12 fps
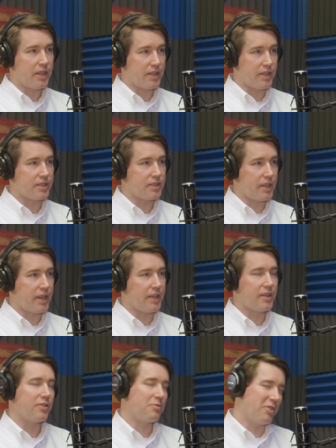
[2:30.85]
in the state
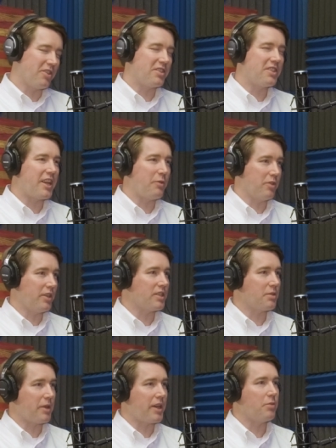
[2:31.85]
because well the state really
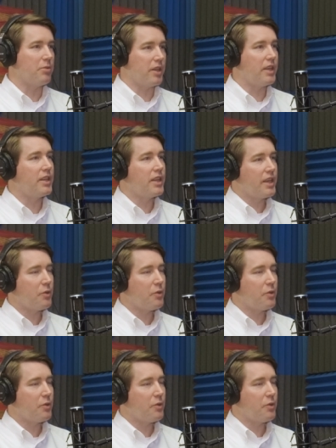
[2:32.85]
doesn't matter but uh,